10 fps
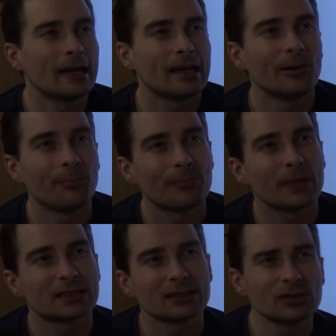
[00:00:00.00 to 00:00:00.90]

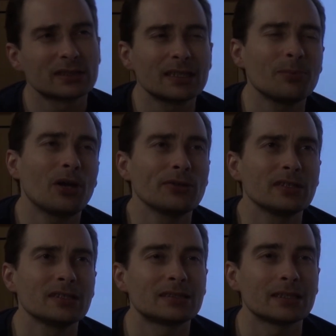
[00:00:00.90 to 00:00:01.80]
The good thing about
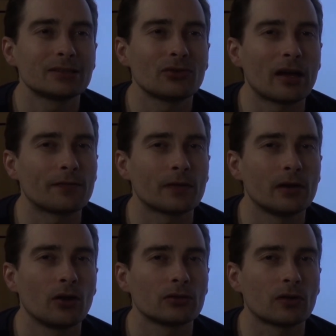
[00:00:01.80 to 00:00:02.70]
it is that you have
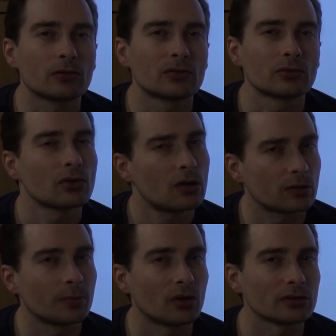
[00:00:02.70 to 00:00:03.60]
a lot to talk
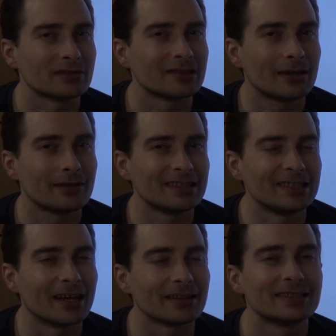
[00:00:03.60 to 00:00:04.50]
about at
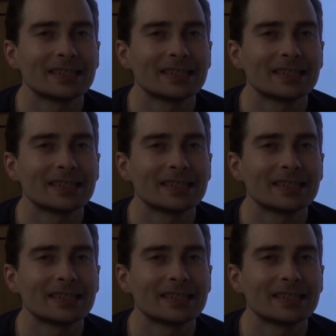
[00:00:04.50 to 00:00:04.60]
the end.